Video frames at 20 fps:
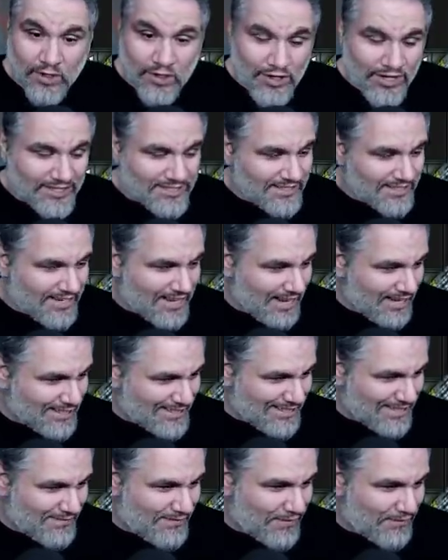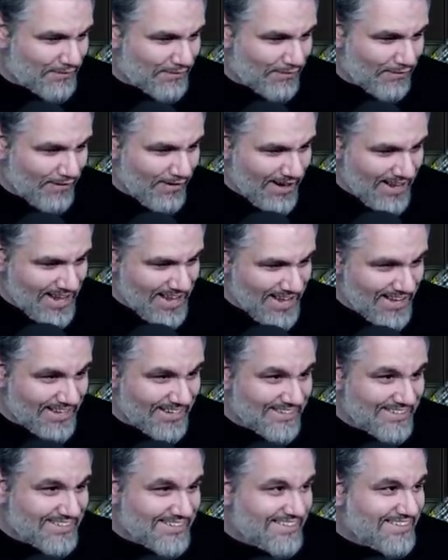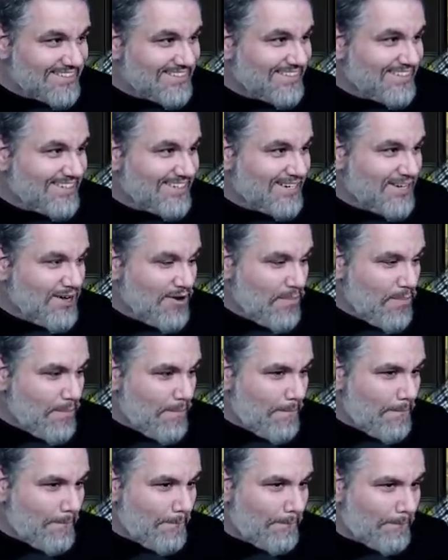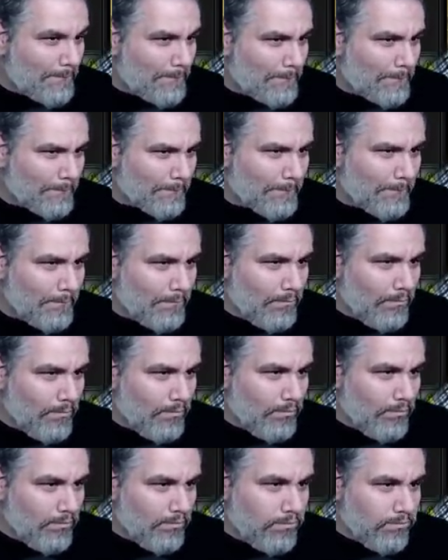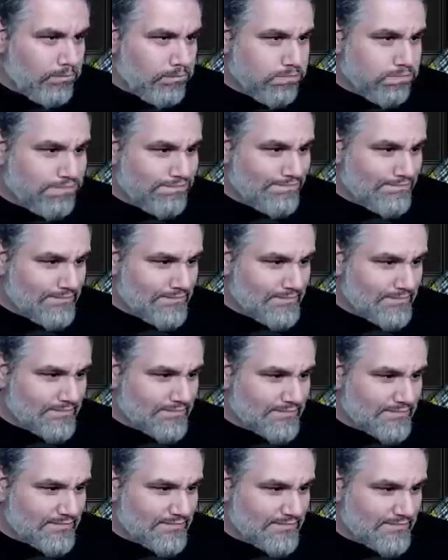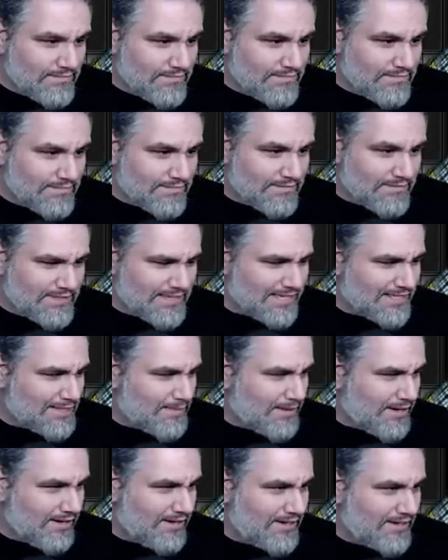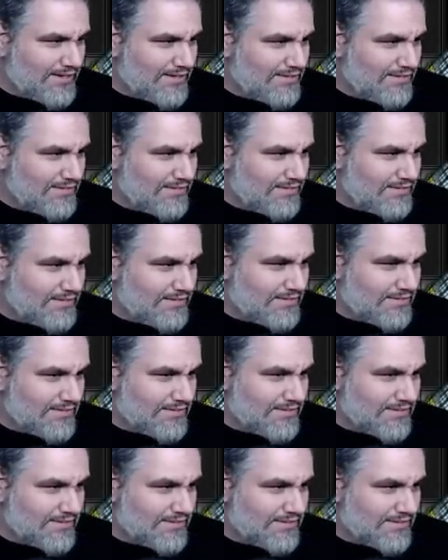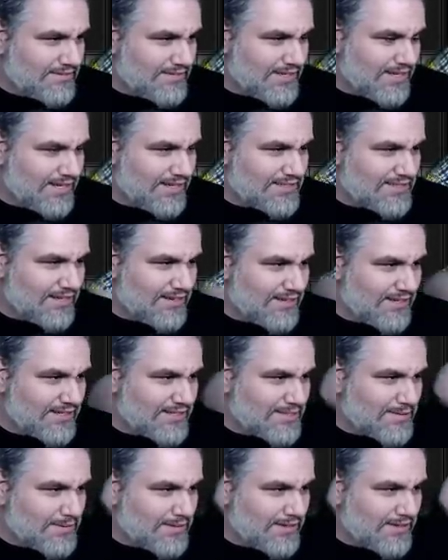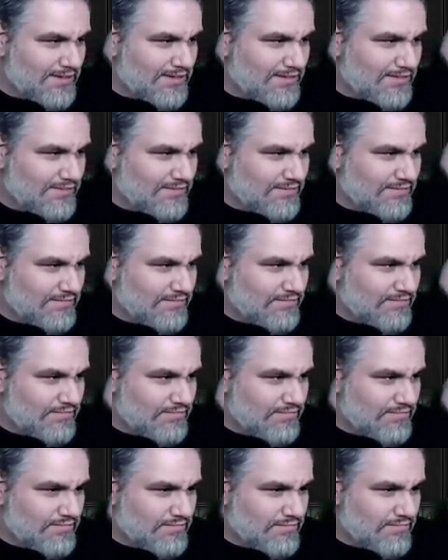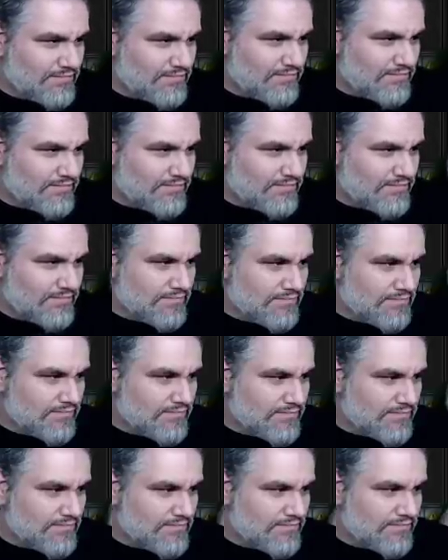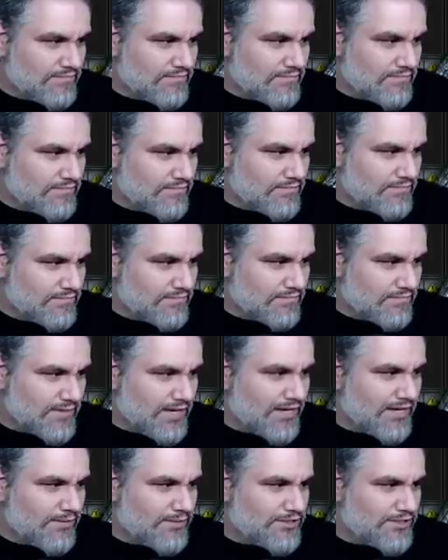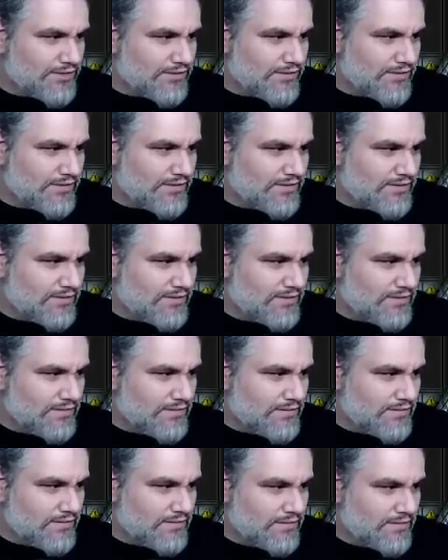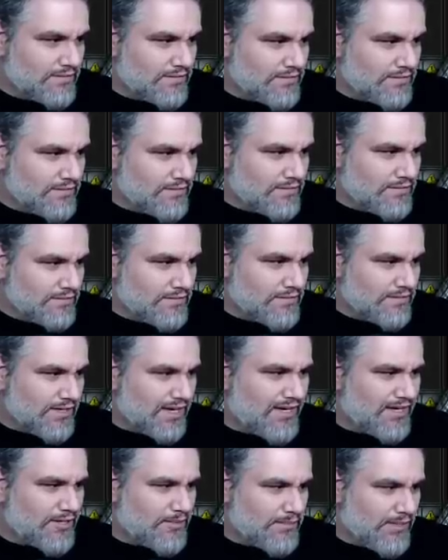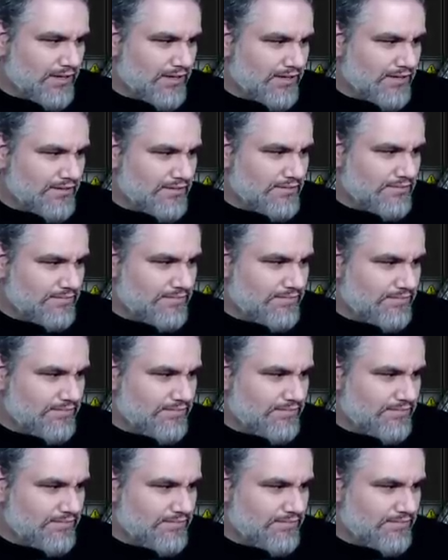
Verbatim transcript: You get to cast it for free. It's free real estate. Was that a Tim and Eric? Yeah. Yeah, it sounded like a Tim and Eric. I was quoting the chat. I know what you're doing. I know about you.